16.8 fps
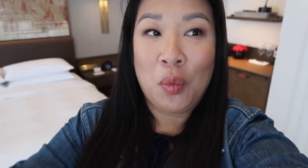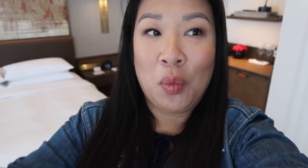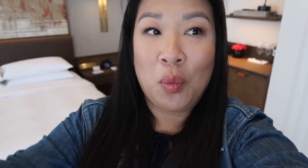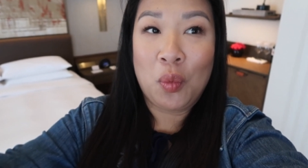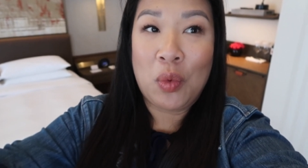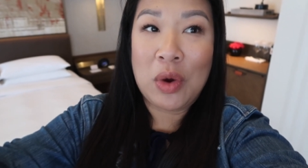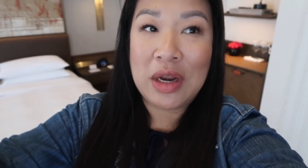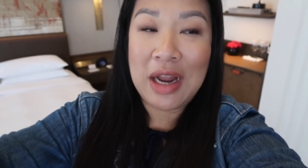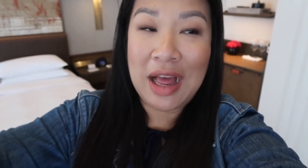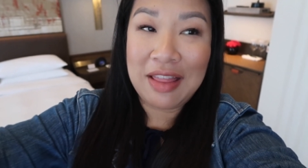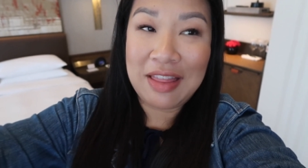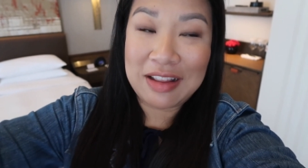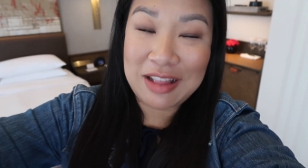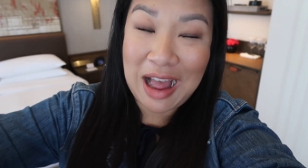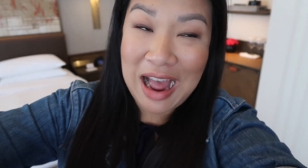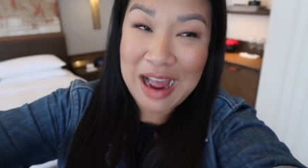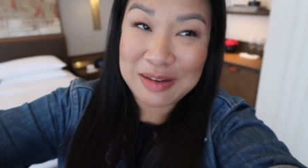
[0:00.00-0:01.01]
when
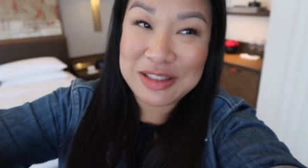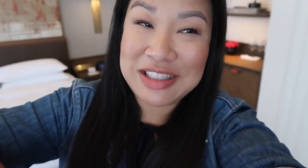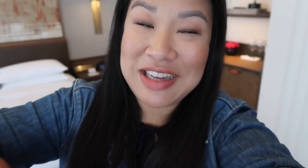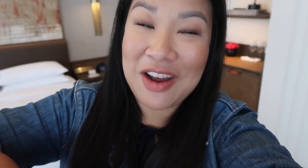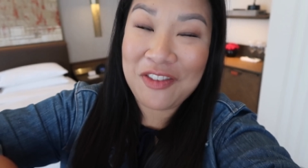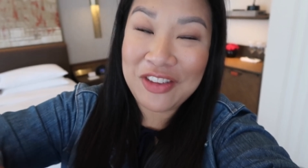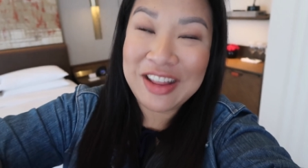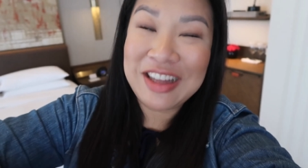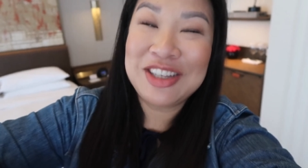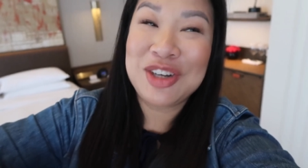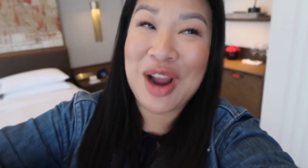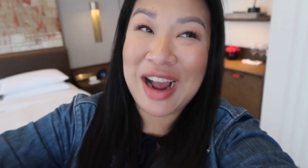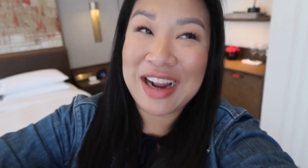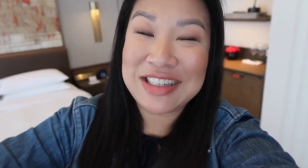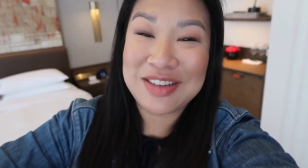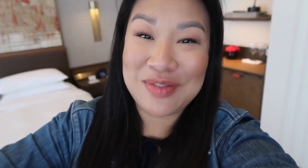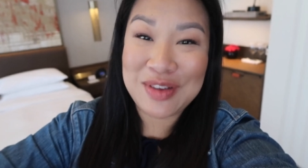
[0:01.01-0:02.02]
like I definitely
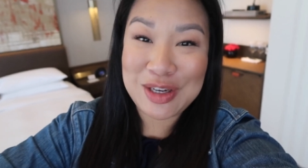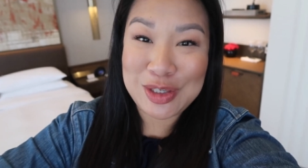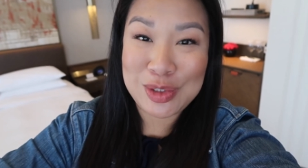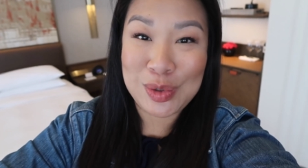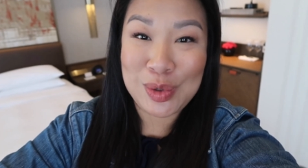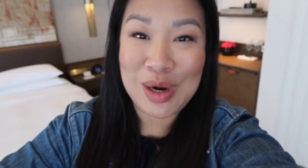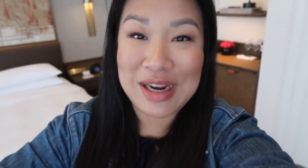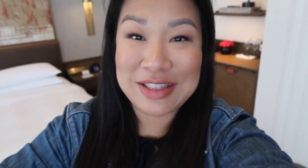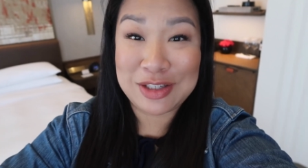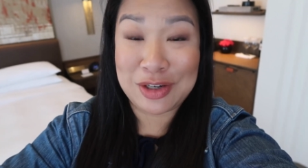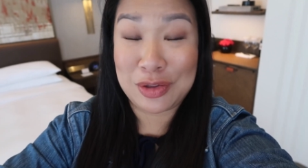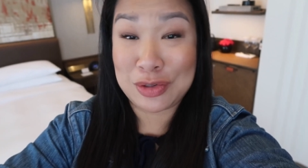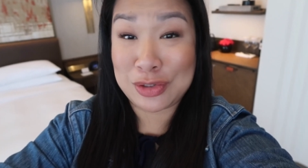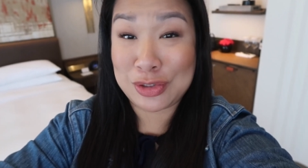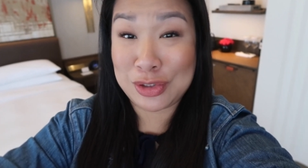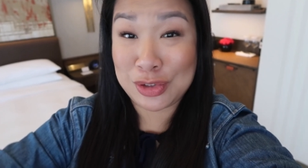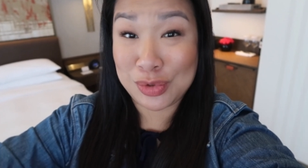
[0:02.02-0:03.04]
tried to make sure I did all
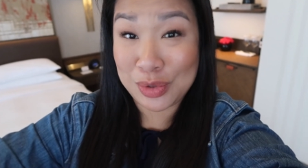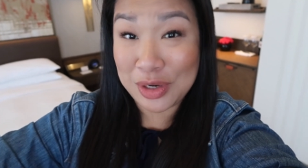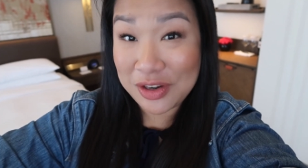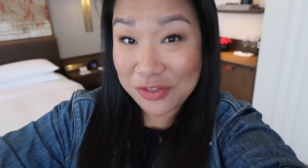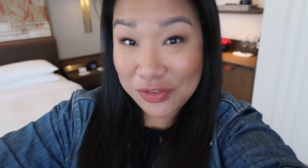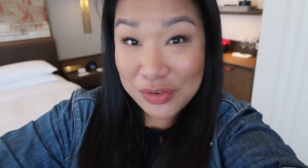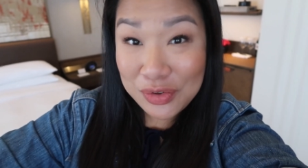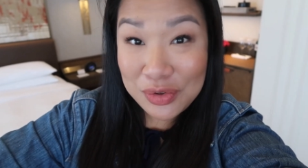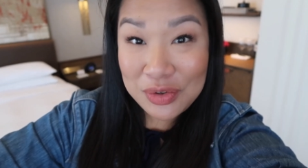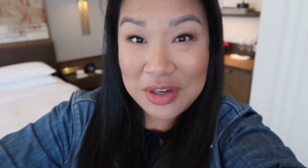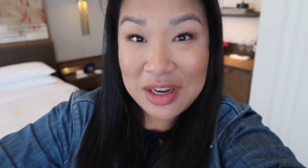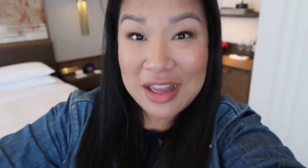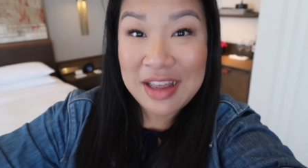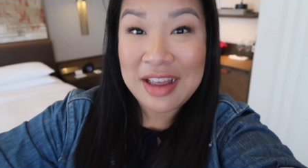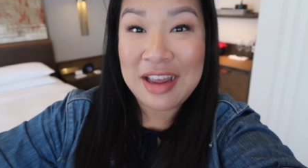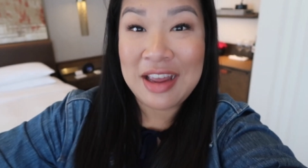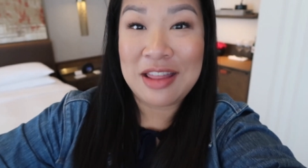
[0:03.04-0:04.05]
the street food
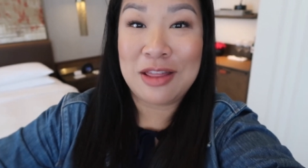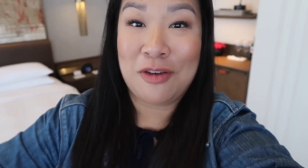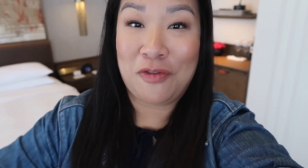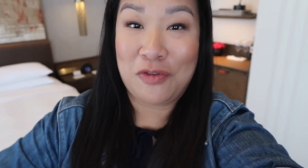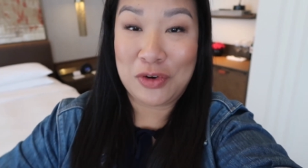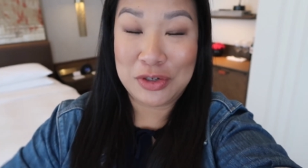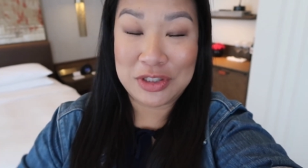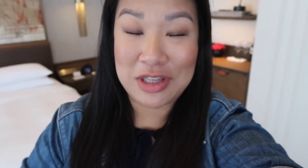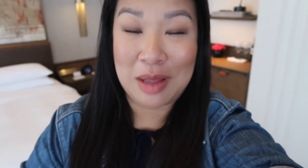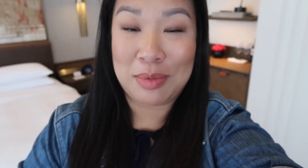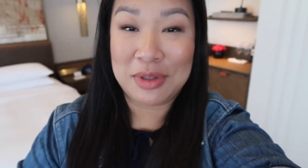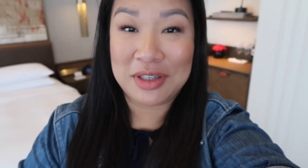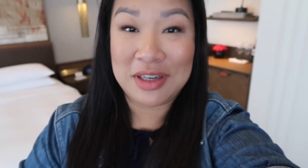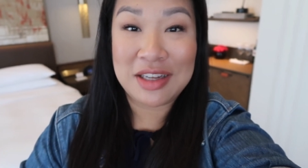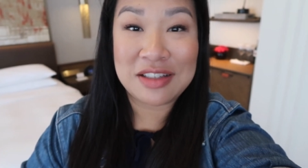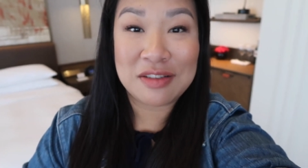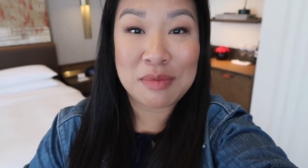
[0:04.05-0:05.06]
in the first couple
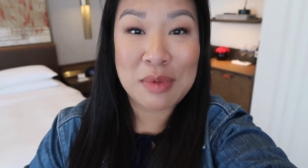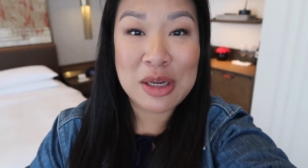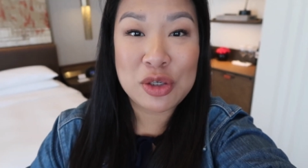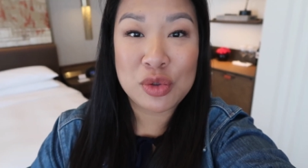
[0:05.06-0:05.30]
of days of my